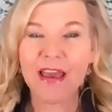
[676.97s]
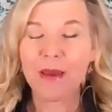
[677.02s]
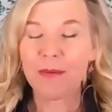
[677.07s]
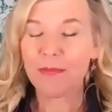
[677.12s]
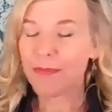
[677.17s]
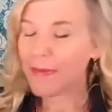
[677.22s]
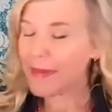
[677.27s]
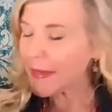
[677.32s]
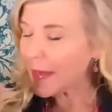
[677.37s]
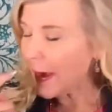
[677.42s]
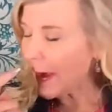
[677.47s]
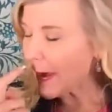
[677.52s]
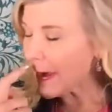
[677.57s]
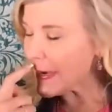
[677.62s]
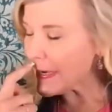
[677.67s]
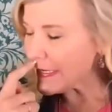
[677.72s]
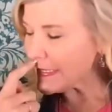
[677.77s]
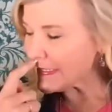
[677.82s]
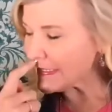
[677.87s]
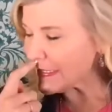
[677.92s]

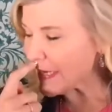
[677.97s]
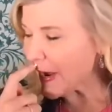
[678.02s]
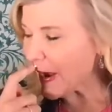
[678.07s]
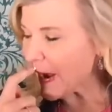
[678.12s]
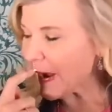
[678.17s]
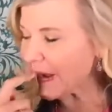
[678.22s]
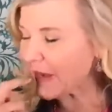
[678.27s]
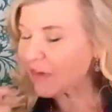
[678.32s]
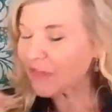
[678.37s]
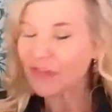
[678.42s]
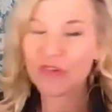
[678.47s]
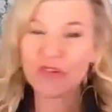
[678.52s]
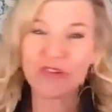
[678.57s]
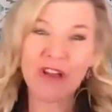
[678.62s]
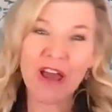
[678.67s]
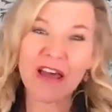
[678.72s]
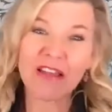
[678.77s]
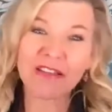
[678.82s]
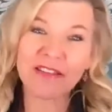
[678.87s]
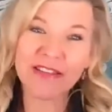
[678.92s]
Because if you're
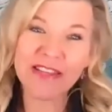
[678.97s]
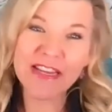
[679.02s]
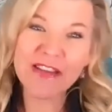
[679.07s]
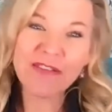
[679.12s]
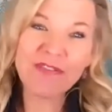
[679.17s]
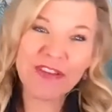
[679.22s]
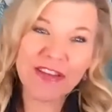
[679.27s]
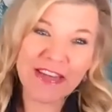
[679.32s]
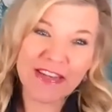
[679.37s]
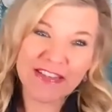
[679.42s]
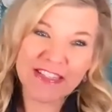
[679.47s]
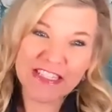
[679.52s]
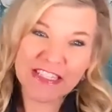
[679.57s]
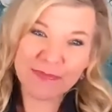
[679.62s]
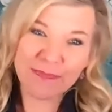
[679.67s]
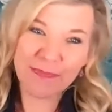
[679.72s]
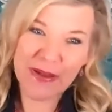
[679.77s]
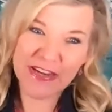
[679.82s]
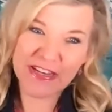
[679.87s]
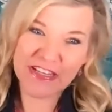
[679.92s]
not leaving
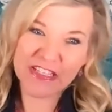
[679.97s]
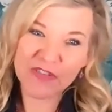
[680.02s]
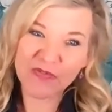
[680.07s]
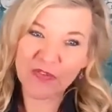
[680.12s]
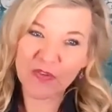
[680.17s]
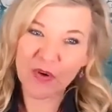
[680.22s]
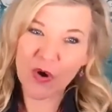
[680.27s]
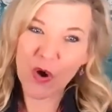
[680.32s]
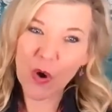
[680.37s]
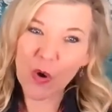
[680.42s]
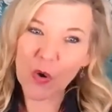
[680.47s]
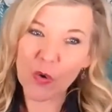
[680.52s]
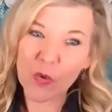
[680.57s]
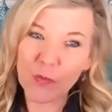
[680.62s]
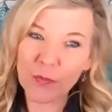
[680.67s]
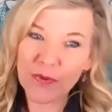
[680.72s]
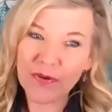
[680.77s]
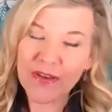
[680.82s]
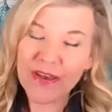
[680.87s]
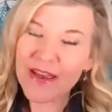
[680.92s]
space for
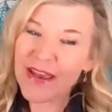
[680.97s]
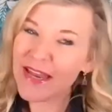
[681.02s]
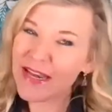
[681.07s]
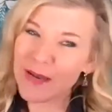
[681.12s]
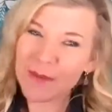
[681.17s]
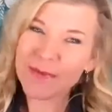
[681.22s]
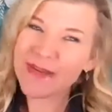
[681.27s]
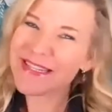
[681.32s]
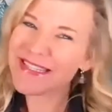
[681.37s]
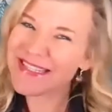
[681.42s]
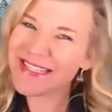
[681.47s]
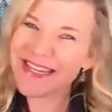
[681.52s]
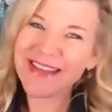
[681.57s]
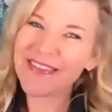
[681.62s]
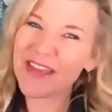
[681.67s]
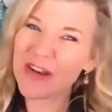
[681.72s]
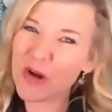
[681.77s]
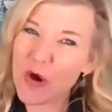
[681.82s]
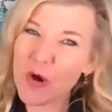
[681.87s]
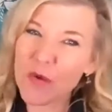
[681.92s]
hope, and I'm not saying
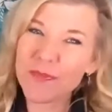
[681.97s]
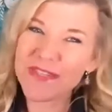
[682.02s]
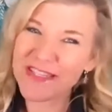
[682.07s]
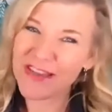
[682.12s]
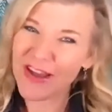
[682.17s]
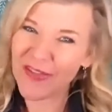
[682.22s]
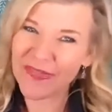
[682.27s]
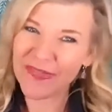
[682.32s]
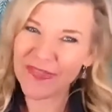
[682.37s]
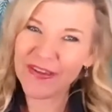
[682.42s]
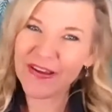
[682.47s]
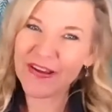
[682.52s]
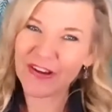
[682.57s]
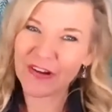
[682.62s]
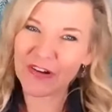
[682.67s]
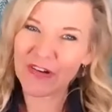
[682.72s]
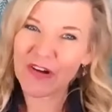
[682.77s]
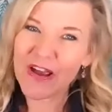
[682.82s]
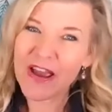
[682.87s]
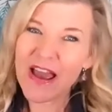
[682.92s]
that hope's not
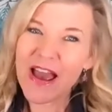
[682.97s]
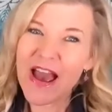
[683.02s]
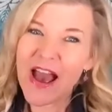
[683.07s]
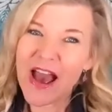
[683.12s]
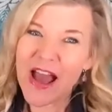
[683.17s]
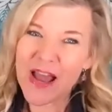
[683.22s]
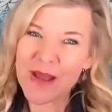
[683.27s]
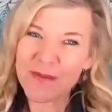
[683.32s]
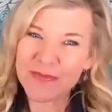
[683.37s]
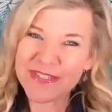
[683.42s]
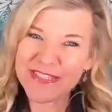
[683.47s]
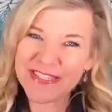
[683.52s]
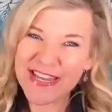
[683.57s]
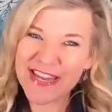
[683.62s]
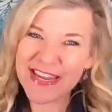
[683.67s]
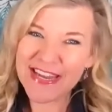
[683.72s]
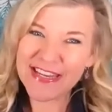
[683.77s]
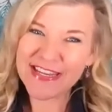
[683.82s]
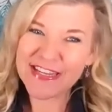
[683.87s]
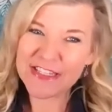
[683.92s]
there, I'm
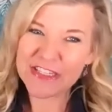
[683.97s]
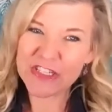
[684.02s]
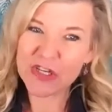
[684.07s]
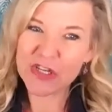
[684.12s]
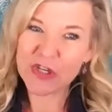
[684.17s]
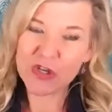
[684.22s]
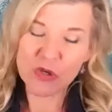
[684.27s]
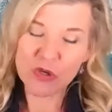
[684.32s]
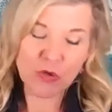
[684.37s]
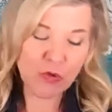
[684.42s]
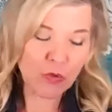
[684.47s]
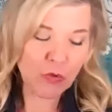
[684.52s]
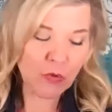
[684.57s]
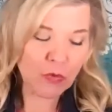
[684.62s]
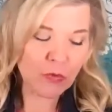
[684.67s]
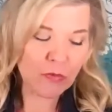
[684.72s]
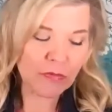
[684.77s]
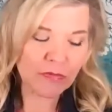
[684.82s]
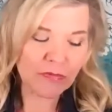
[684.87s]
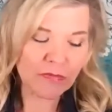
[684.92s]
saying is
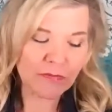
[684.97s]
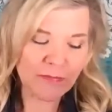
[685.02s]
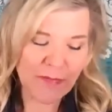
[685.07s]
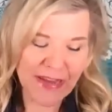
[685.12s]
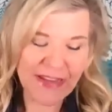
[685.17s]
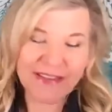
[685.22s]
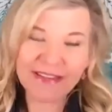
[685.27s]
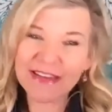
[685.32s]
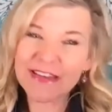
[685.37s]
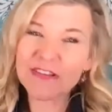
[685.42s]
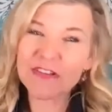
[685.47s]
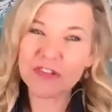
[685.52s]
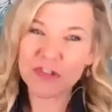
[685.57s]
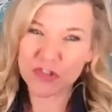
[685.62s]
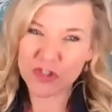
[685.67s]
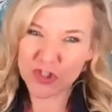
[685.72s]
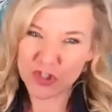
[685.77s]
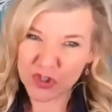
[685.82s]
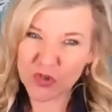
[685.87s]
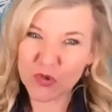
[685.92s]
you may need to
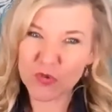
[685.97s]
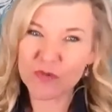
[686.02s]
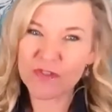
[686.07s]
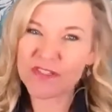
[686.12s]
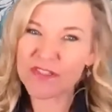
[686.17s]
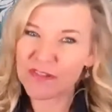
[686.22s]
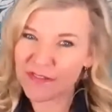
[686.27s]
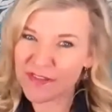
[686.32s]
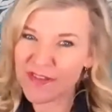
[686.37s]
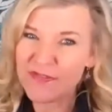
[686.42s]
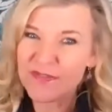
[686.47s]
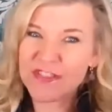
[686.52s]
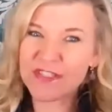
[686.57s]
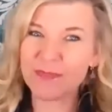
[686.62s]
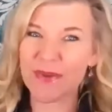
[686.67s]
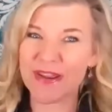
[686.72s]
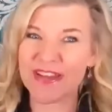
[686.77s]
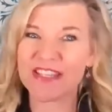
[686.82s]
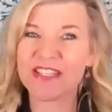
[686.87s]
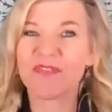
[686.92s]
choose to leave
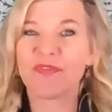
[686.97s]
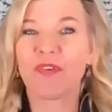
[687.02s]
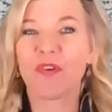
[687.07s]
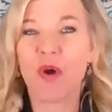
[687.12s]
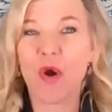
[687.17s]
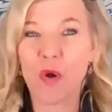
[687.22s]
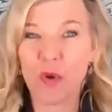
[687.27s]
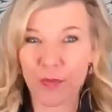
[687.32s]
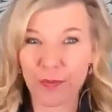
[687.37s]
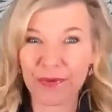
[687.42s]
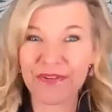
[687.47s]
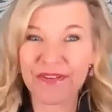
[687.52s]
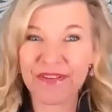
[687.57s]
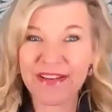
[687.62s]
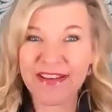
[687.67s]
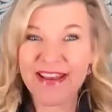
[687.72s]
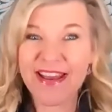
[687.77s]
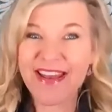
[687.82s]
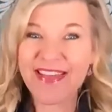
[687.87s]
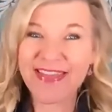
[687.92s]
space for hope,
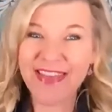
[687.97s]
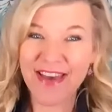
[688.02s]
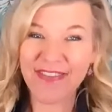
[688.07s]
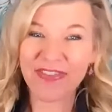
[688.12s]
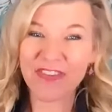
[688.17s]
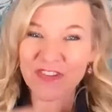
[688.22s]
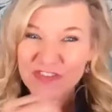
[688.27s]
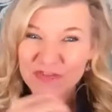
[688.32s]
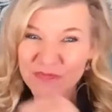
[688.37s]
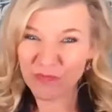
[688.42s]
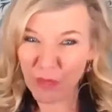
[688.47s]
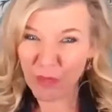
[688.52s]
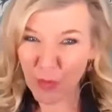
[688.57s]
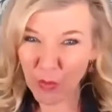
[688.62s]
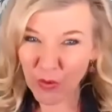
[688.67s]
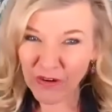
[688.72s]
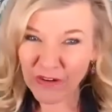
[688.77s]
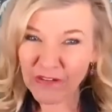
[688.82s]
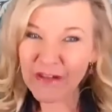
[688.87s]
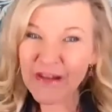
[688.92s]
that there's
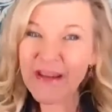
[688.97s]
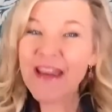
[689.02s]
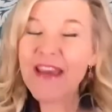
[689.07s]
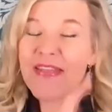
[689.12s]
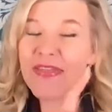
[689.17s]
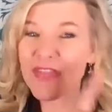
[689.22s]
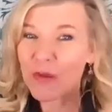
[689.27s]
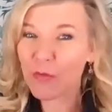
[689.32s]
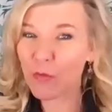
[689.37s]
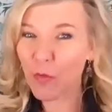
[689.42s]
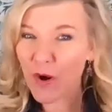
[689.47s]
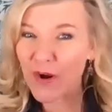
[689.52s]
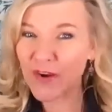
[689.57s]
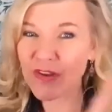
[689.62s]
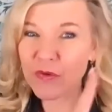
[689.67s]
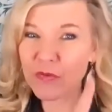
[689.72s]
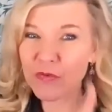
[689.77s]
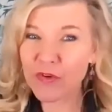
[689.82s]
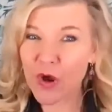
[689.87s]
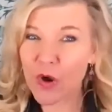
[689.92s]
more than what
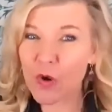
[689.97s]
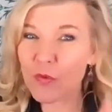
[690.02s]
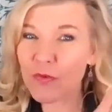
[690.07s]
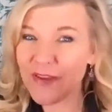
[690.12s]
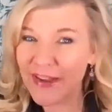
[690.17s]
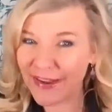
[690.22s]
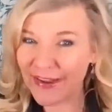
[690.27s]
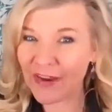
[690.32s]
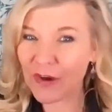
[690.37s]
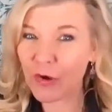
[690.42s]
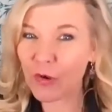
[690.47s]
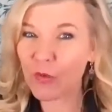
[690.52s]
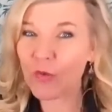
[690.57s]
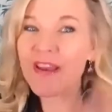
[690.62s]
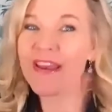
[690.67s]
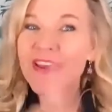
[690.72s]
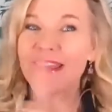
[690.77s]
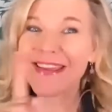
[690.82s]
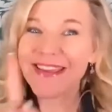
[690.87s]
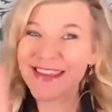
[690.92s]
you know now,
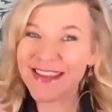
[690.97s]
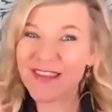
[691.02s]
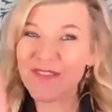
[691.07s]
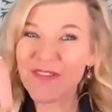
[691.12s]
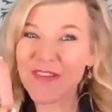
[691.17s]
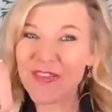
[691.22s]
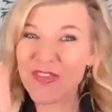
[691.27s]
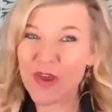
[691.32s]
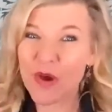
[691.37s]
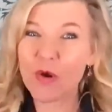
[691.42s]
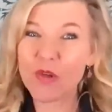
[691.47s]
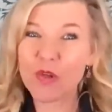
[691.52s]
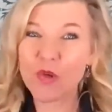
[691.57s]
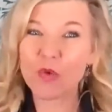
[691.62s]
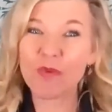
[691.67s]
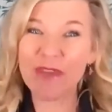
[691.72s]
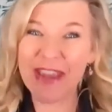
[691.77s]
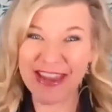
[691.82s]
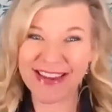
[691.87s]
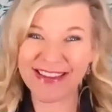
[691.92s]
even though you
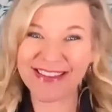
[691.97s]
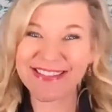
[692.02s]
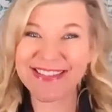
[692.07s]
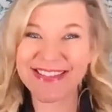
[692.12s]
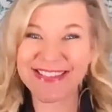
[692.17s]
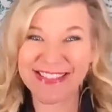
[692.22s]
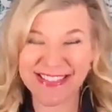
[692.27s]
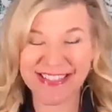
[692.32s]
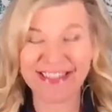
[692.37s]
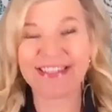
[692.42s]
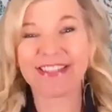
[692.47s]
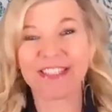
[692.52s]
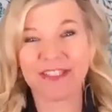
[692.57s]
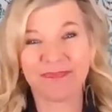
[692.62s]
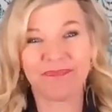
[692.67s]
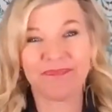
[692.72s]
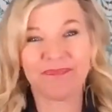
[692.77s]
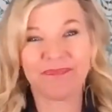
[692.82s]
can't see it.